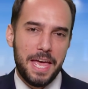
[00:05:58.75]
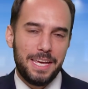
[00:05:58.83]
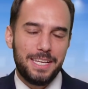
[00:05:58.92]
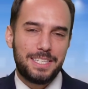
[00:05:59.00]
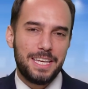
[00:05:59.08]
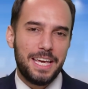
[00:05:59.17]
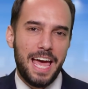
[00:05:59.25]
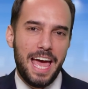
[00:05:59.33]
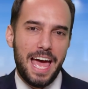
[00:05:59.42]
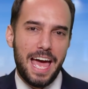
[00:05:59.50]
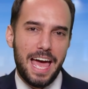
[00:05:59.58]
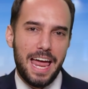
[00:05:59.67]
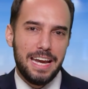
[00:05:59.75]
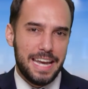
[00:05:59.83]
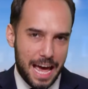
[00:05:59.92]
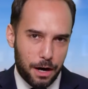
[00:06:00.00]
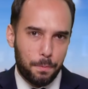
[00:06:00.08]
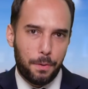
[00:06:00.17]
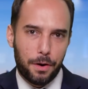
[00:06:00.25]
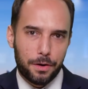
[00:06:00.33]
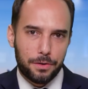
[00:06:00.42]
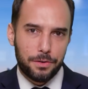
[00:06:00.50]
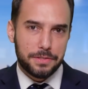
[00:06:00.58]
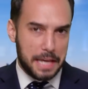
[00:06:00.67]
You see,
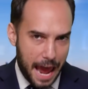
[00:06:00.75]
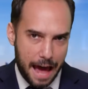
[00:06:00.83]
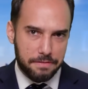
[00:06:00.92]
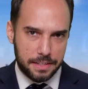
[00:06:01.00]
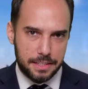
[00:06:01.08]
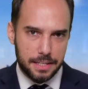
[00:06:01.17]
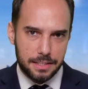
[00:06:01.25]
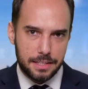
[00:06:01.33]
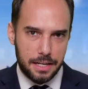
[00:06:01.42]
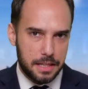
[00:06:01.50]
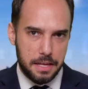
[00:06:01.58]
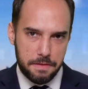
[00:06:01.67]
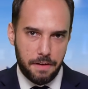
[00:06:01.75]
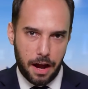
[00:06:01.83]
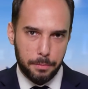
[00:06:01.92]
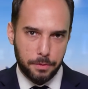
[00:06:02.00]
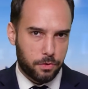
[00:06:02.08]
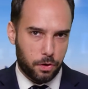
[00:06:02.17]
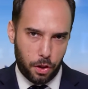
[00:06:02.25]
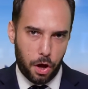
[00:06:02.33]
nanoparticles have existed in the environment for a